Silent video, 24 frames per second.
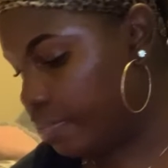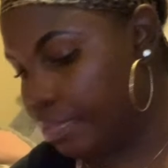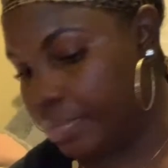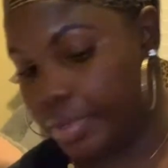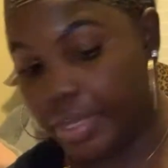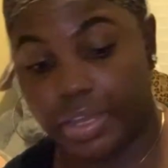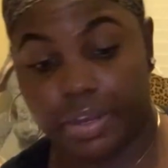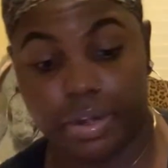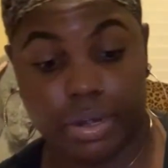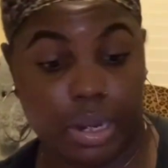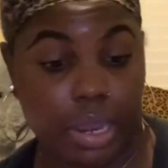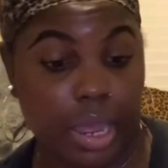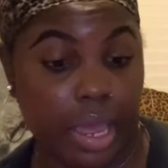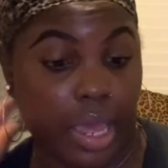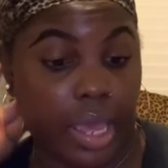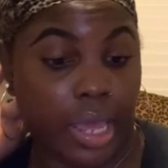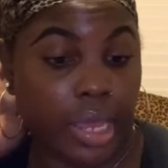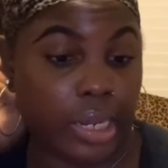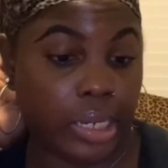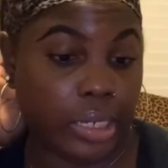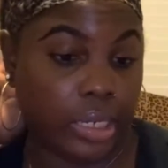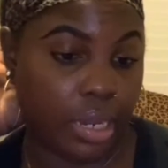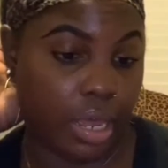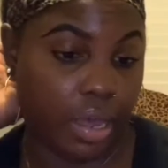been
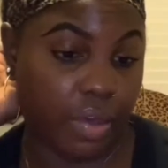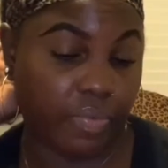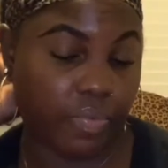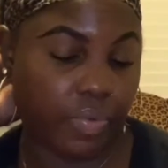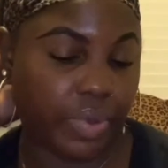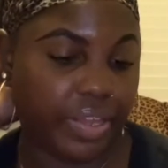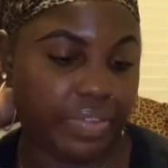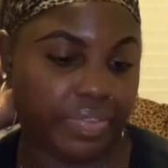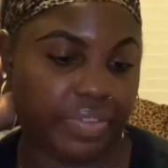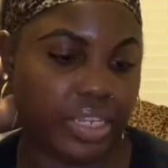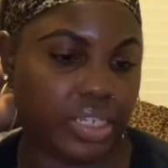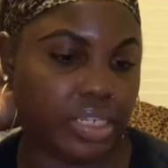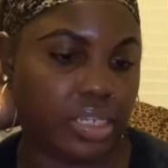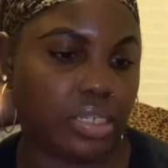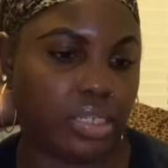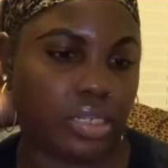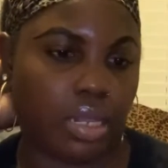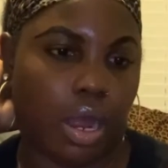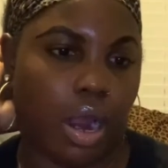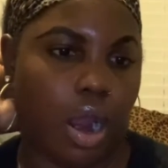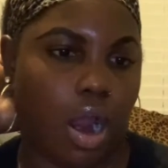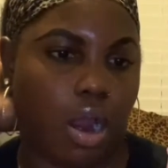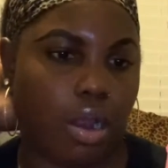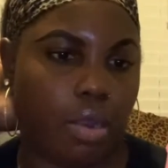in love with. This is
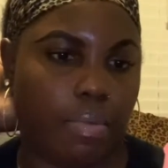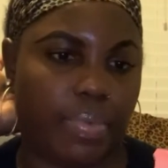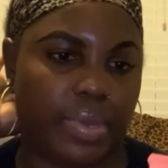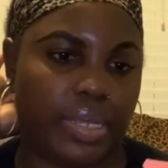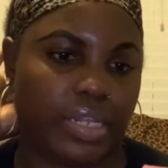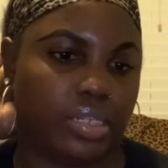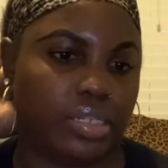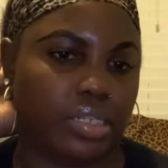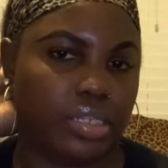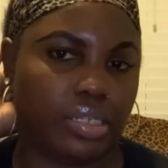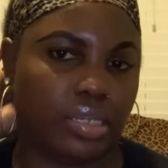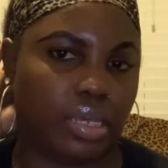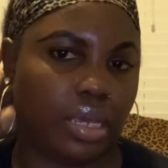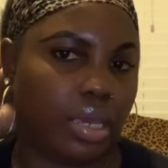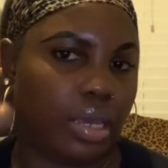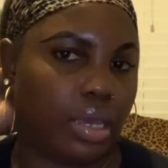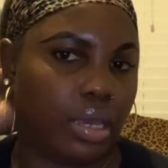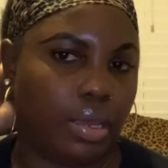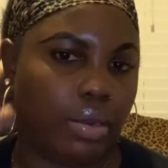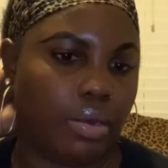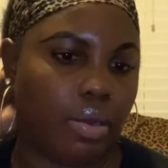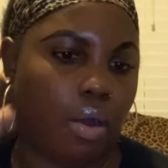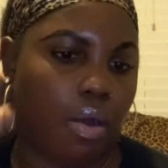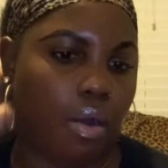the
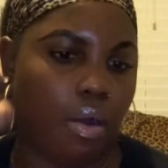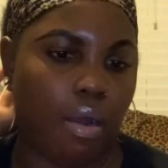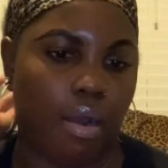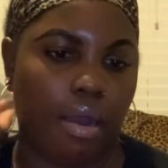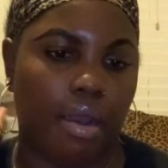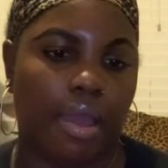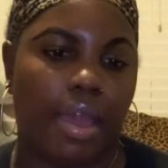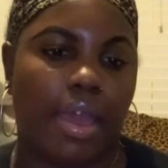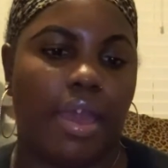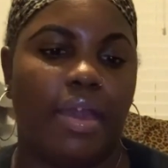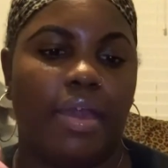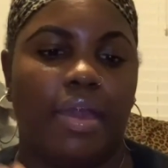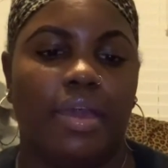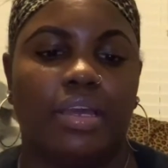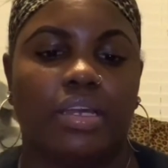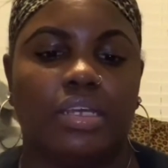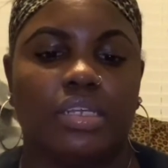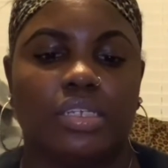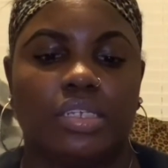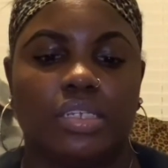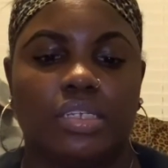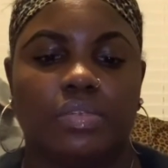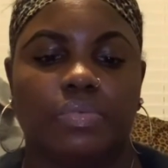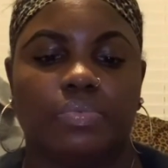
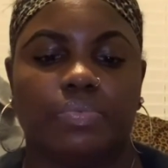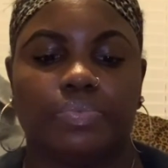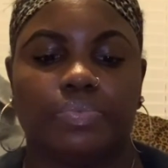SkinRX